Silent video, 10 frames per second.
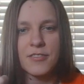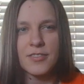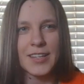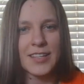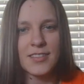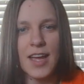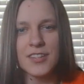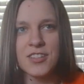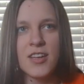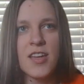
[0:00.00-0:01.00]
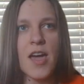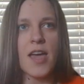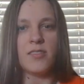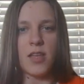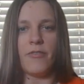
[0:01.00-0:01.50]
and like it gets,
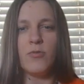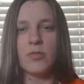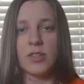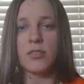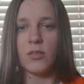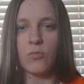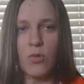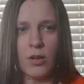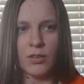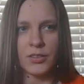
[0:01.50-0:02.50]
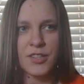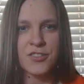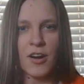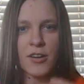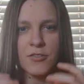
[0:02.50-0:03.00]
and everyone in the world
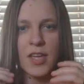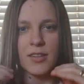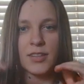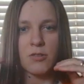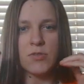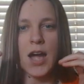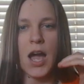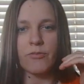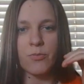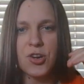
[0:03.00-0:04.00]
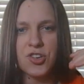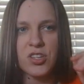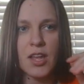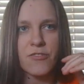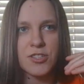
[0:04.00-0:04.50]
starts getting like really high vibration,
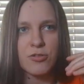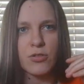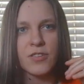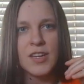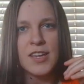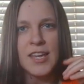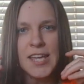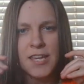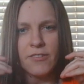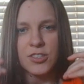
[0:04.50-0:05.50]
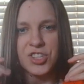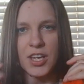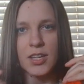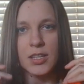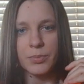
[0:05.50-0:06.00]
and everything sort of even
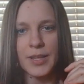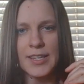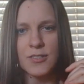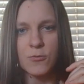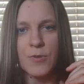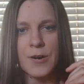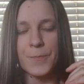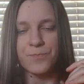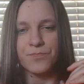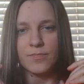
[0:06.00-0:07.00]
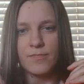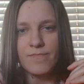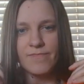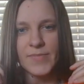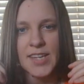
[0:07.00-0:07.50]
shaking in a place where
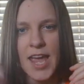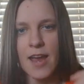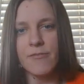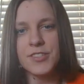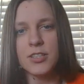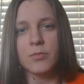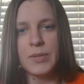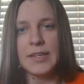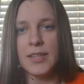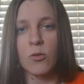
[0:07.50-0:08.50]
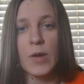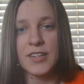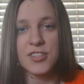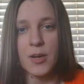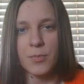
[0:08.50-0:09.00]
every single being there
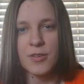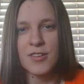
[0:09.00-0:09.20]
wakes up,